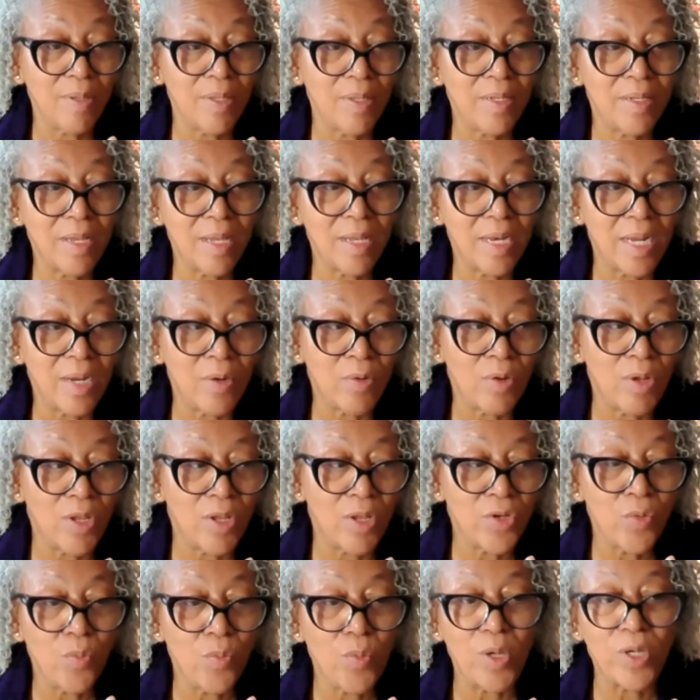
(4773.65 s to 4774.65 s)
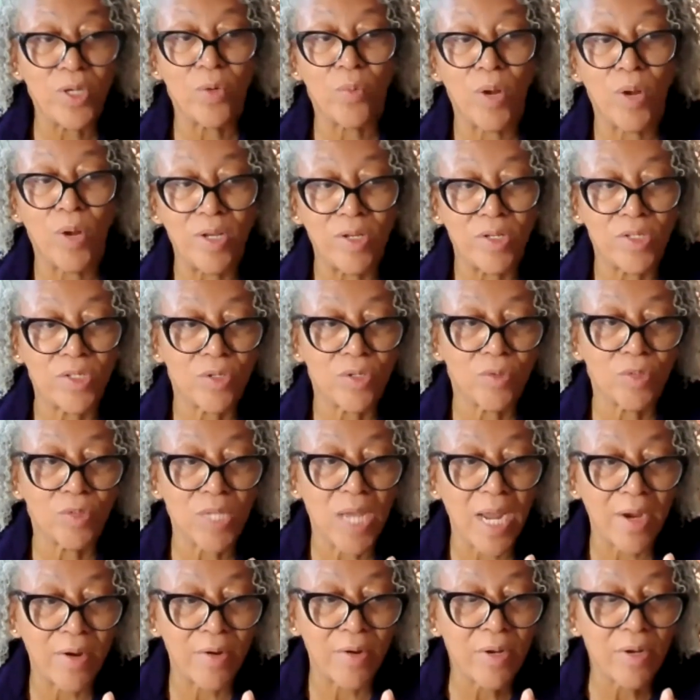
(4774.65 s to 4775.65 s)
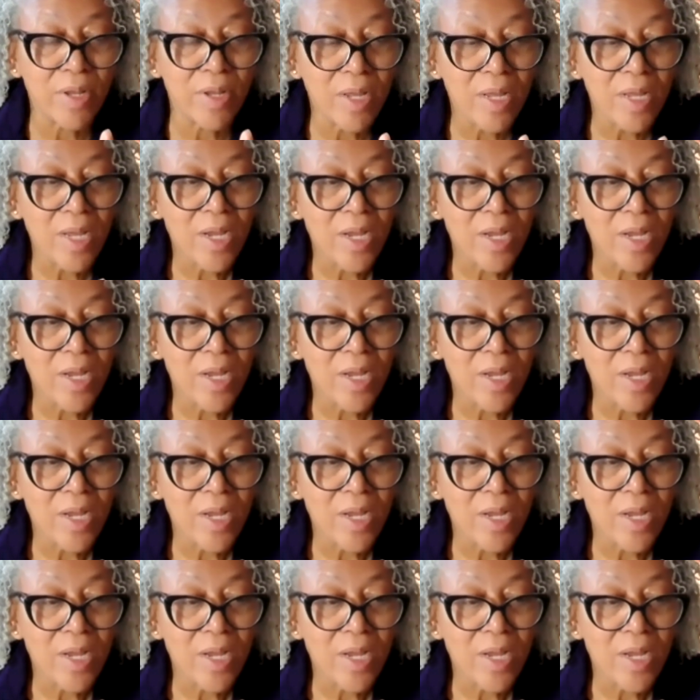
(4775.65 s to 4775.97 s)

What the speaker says: and I wonder why you're so tired.